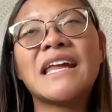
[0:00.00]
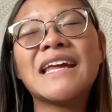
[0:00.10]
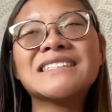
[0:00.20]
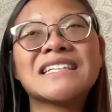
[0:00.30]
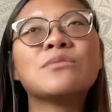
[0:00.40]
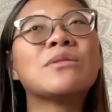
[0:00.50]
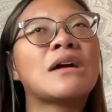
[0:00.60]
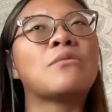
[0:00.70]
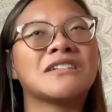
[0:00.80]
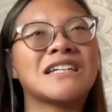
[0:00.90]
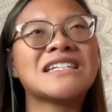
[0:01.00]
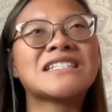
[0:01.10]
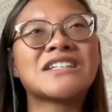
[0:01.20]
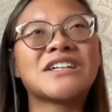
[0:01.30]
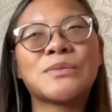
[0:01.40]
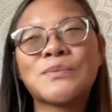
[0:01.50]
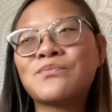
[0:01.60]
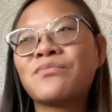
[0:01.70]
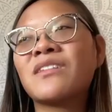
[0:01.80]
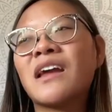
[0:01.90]
it did what I wanted it to do.
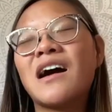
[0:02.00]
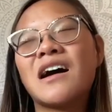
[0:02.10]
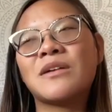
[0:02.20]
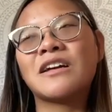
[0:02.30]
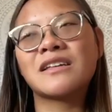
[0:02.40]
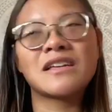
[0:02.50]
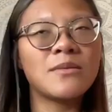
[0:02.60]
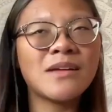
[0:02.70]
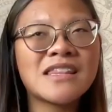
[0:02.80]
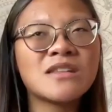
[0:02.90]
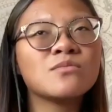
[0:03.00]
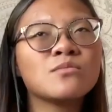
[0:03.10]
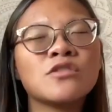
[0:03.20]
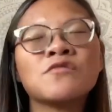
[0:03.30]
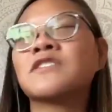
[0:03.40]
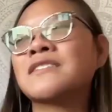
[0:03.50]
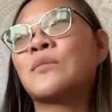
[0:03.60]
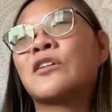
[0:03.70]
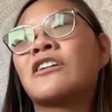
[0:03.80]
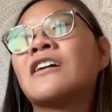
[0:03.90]
Got me in the mood for
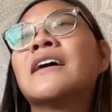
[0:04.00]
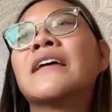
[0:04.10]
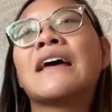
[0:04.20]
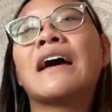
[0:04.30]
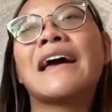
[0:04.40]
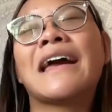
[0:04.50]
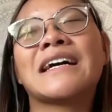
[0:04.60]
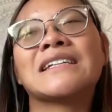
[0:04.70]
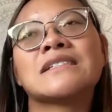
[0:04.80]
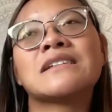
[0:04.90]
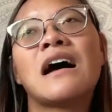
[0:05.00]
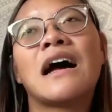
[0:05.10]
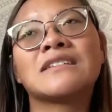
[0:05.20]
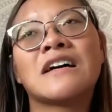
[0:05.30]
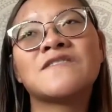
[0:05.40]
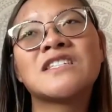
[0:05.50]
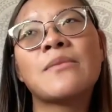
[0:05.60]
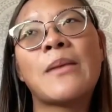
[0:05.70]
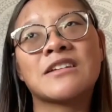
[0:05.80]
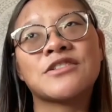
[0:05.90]
summer, and I loved
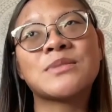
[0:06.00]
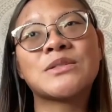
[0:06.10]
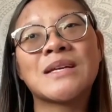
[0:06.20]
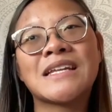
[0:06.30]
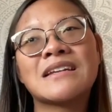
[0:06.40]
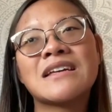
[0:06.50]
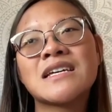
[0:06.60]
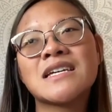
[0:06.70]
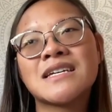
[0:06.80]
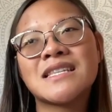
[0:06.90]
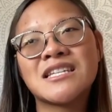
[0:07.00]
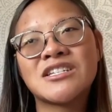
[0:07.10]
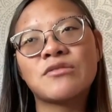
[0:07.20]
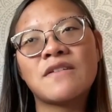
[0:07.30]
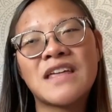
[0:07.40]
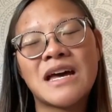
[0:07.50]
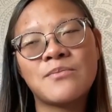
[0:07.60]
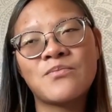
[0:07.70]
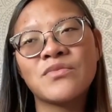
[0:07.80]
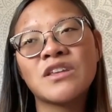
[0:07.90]
the banter between the two of
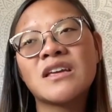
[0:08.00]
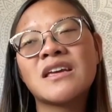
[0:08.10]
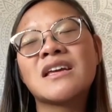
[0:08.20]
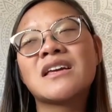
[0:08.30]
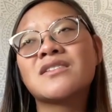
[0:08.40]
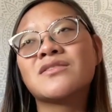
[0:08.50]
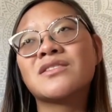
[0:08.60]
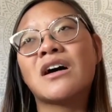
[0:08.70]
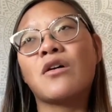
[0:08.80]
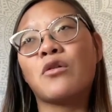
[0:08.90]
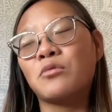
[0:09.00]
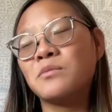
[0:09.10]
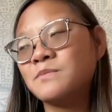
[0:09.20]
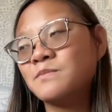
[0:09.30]
them. So